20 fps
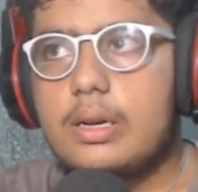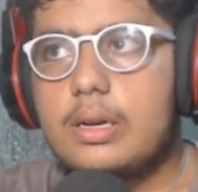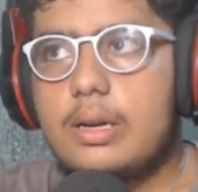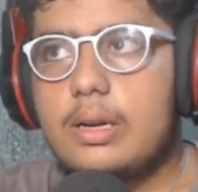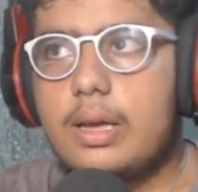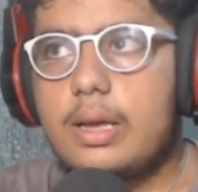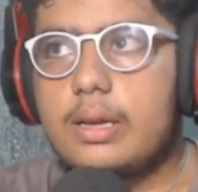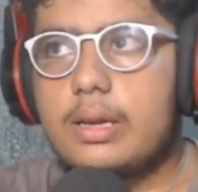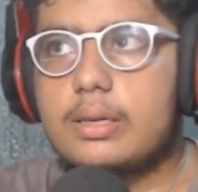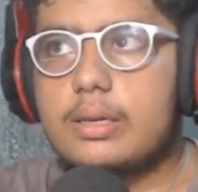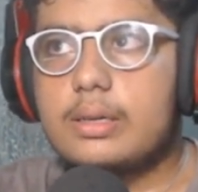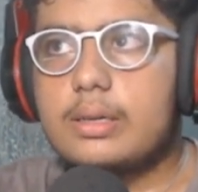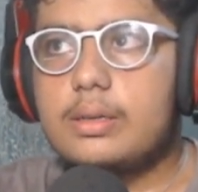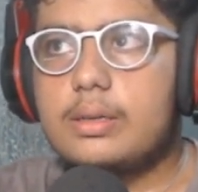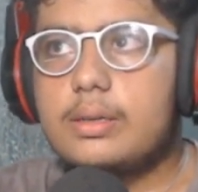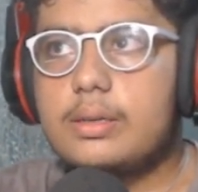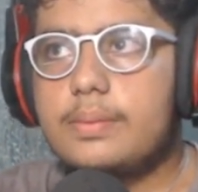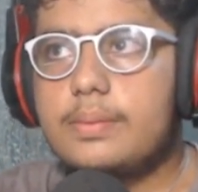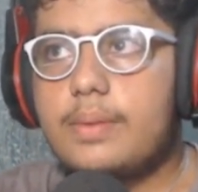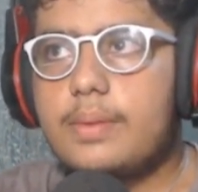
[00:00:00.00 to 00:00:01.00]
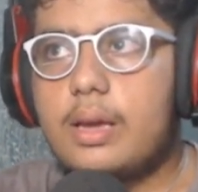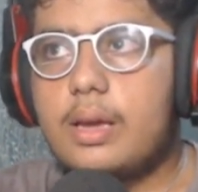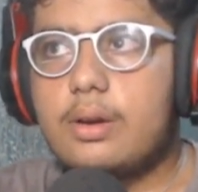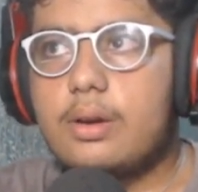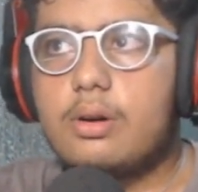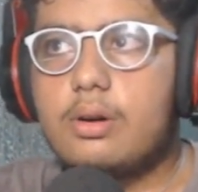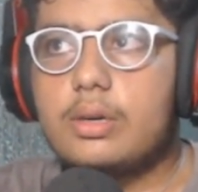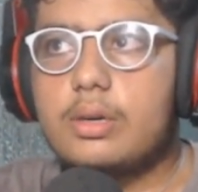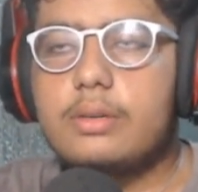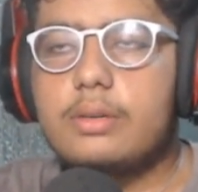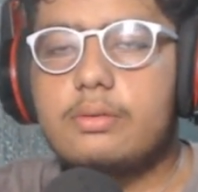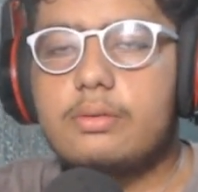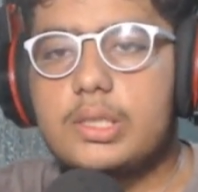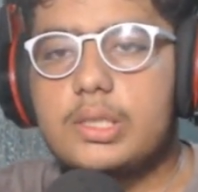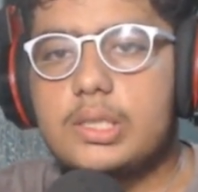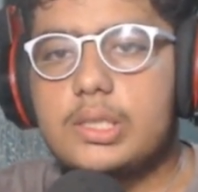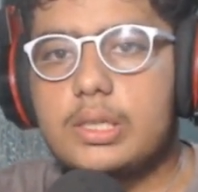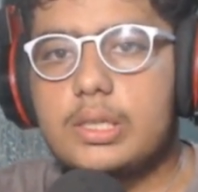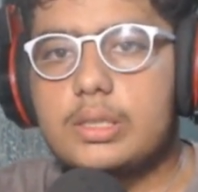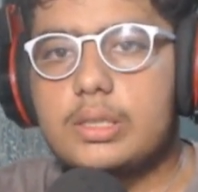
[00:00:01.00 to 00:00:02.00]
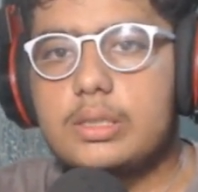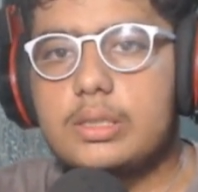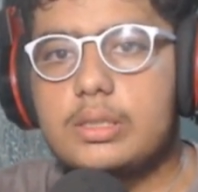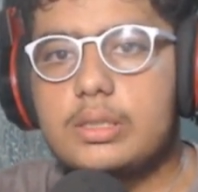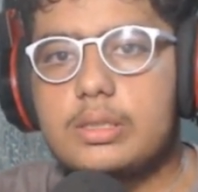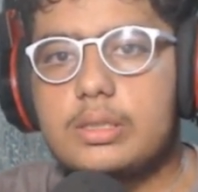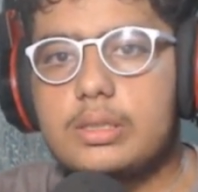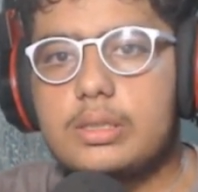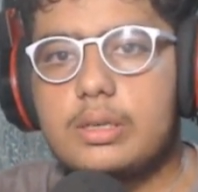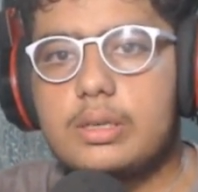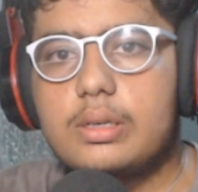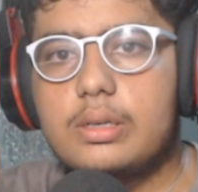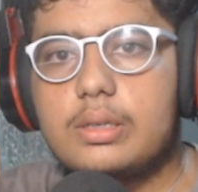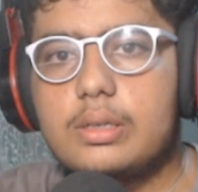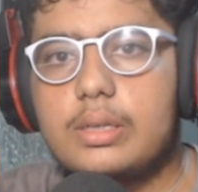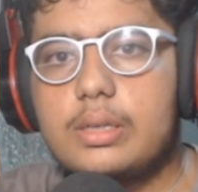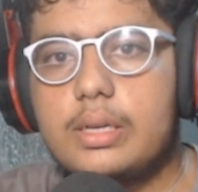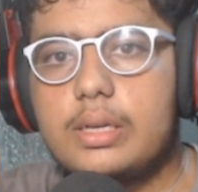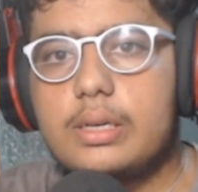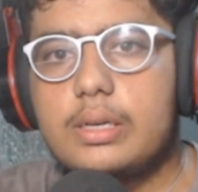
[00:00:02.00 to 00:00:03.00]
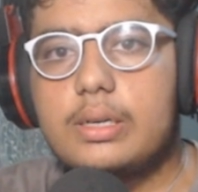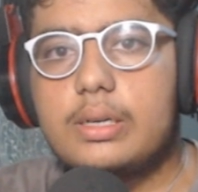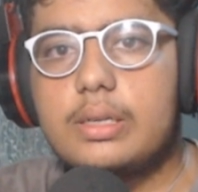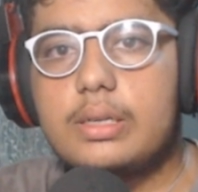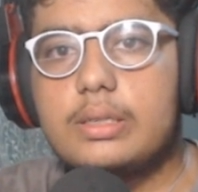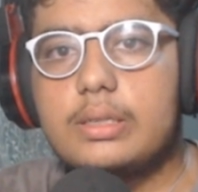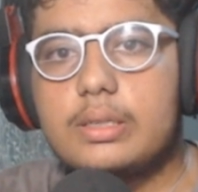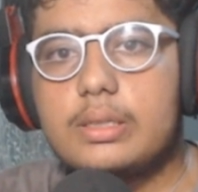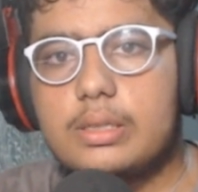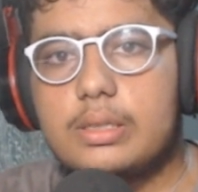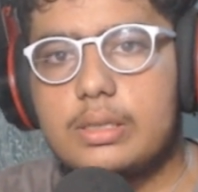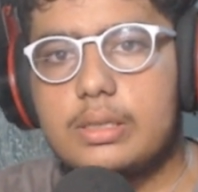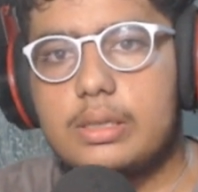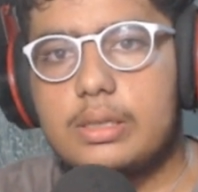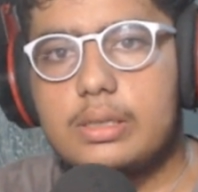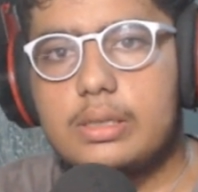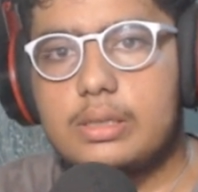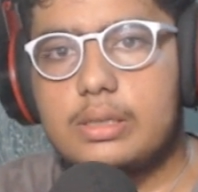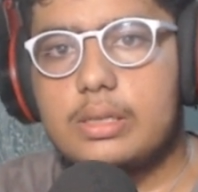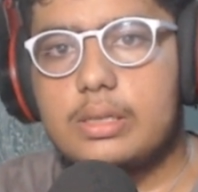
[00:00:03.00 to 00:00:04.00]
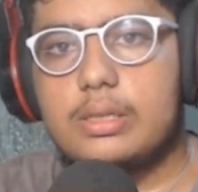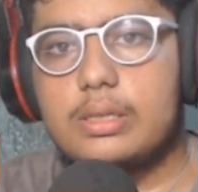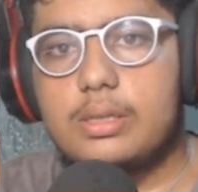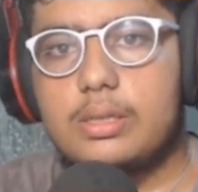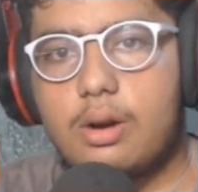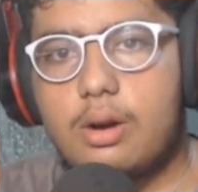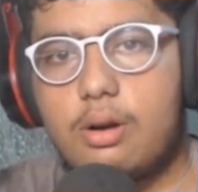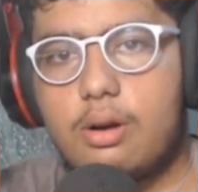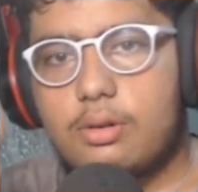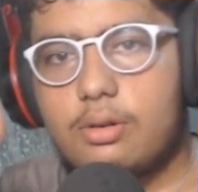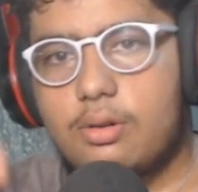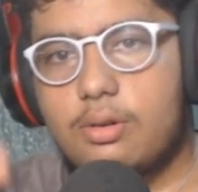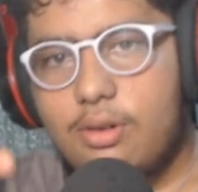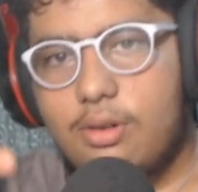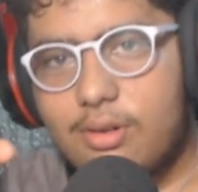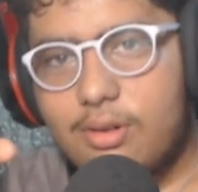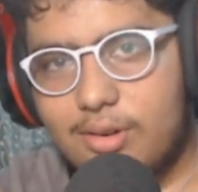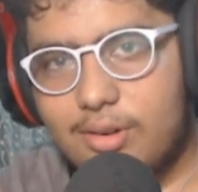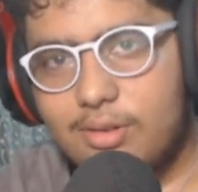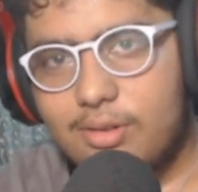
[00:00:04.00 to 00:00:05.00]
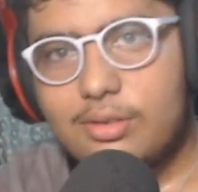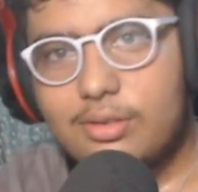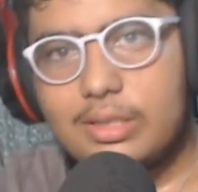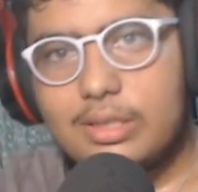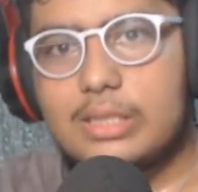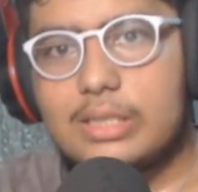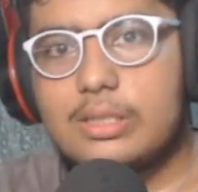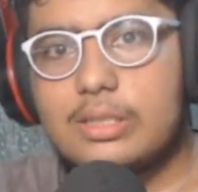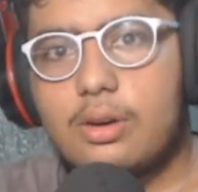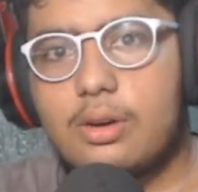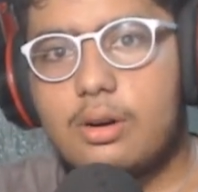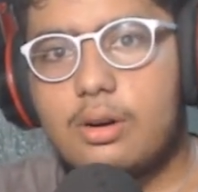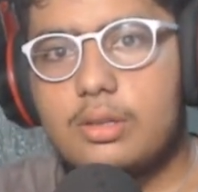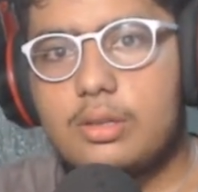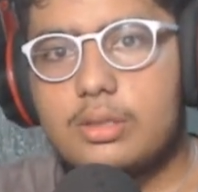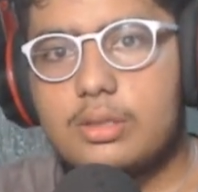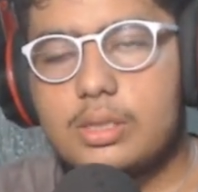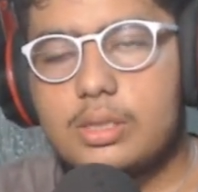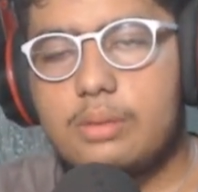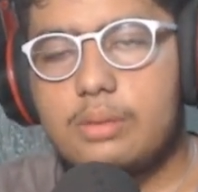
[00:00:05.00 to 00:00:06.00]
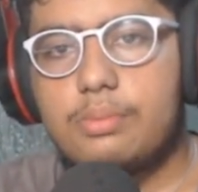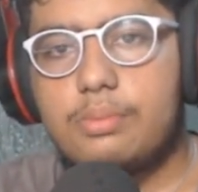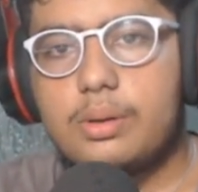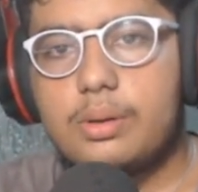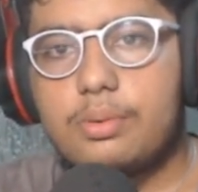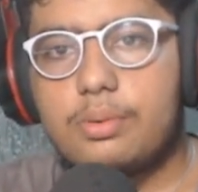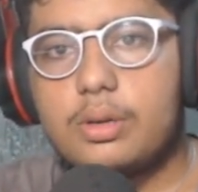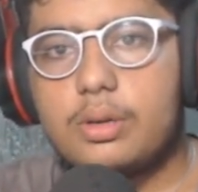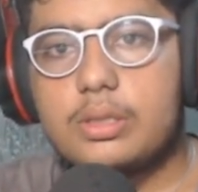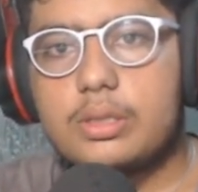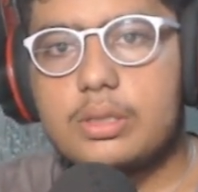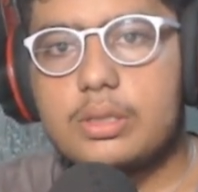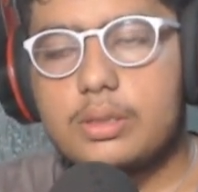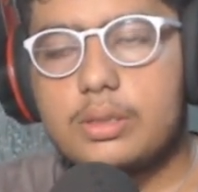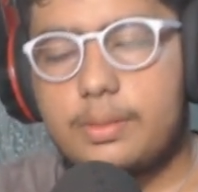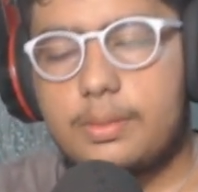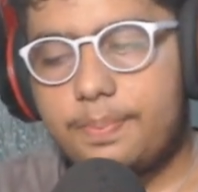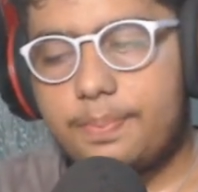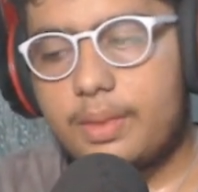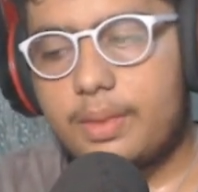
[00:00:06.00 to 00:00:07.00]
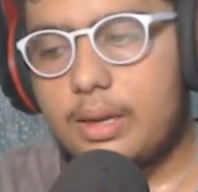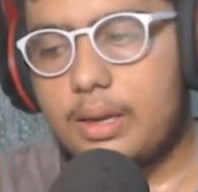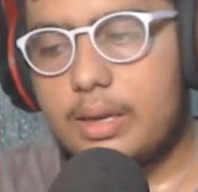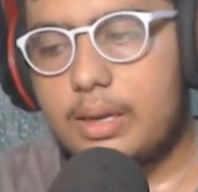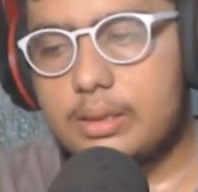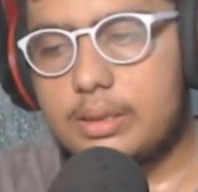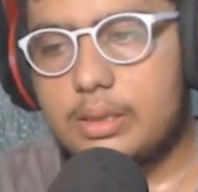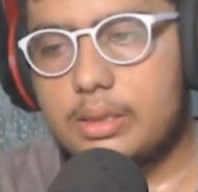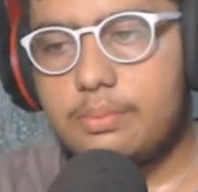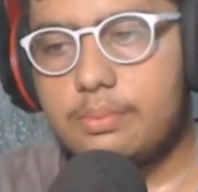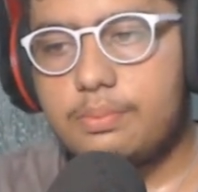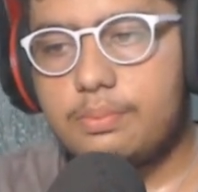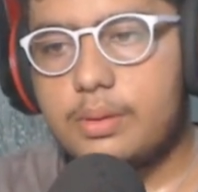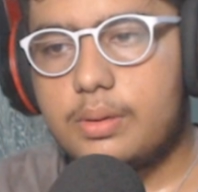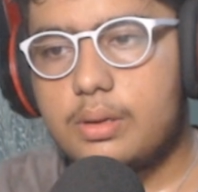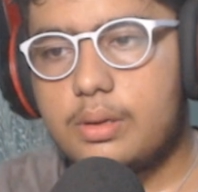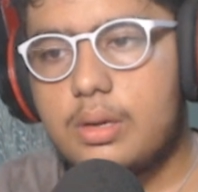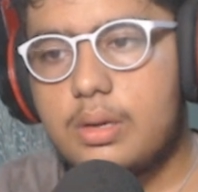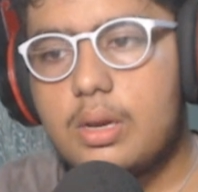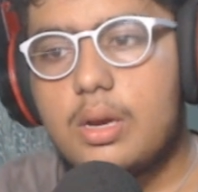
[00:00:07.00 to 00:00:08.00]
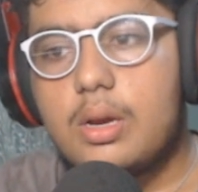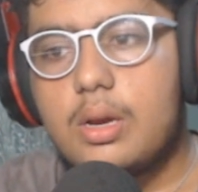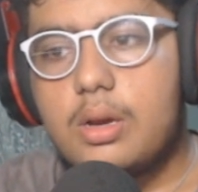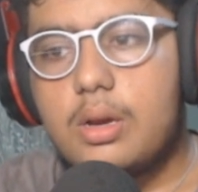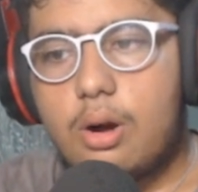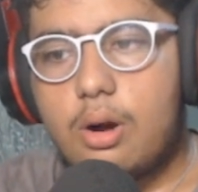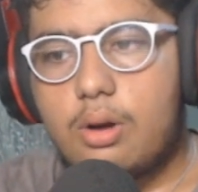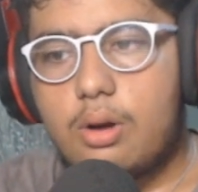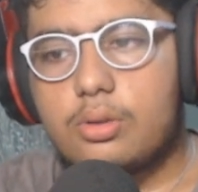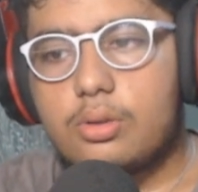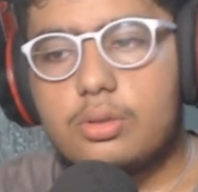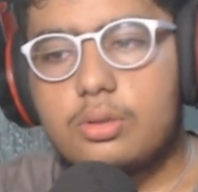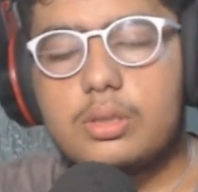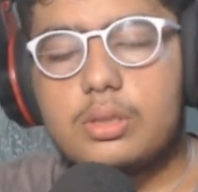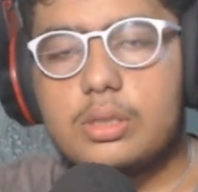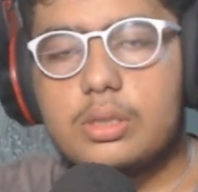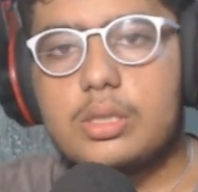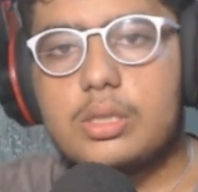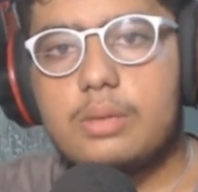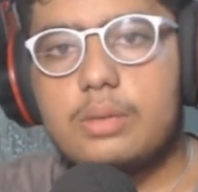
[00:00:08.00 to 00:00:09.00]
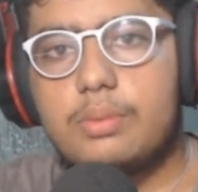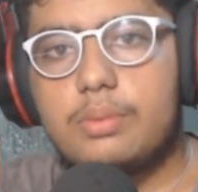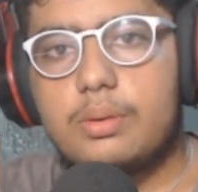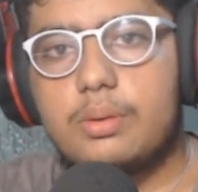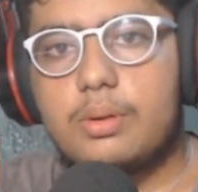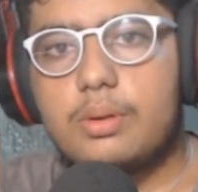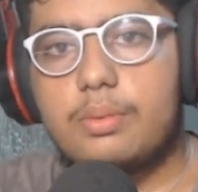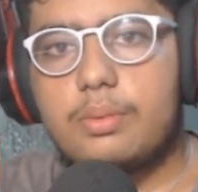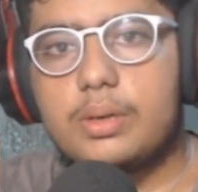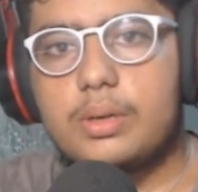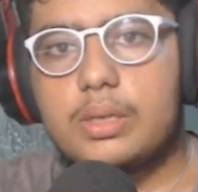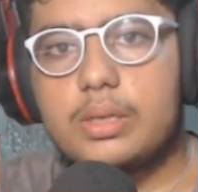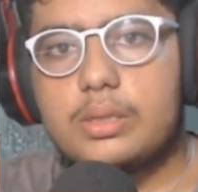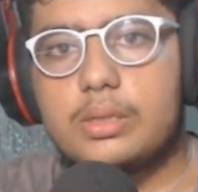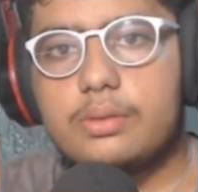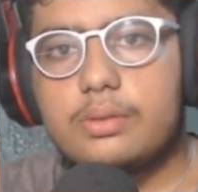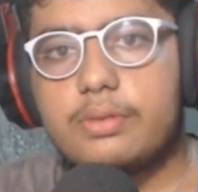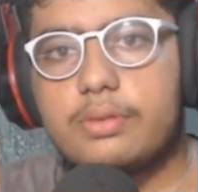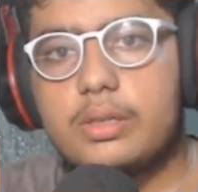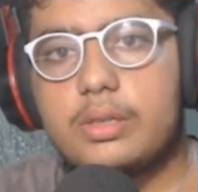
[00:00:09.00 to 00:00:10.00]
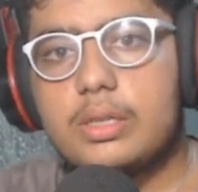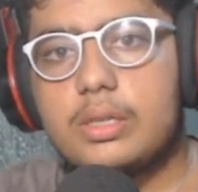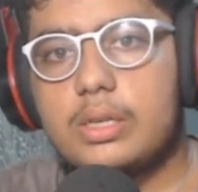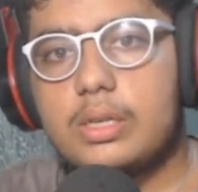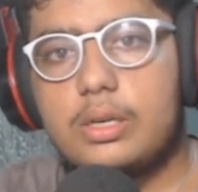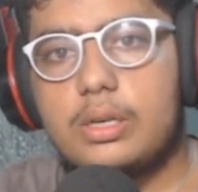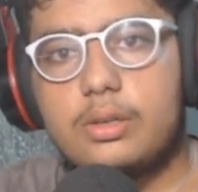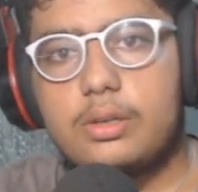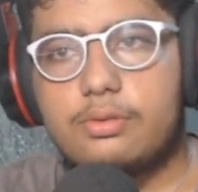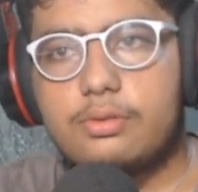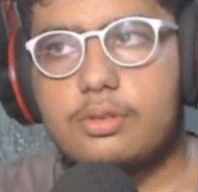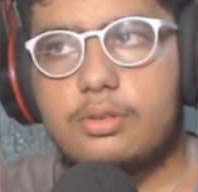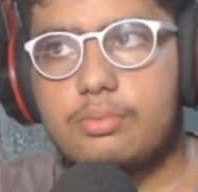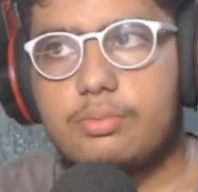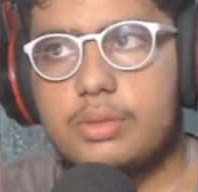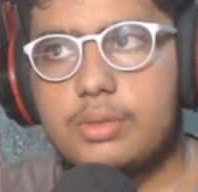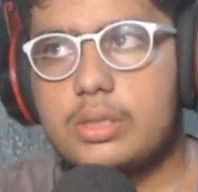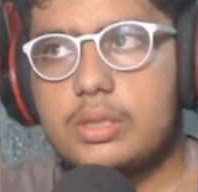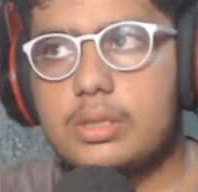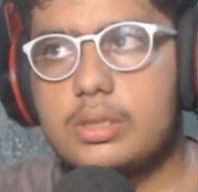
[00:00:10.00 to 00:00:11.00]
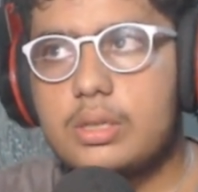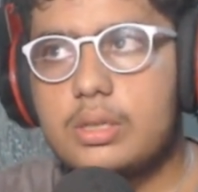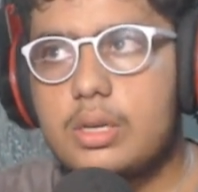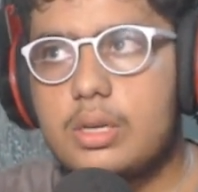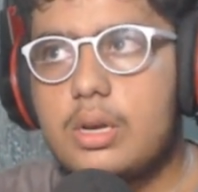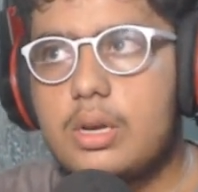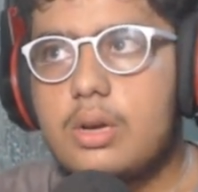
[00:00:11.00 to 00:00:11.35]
like I got in one sections there they just teased us how to do this all simple projects, like simple how to use this simple properties for 3 to 4 months.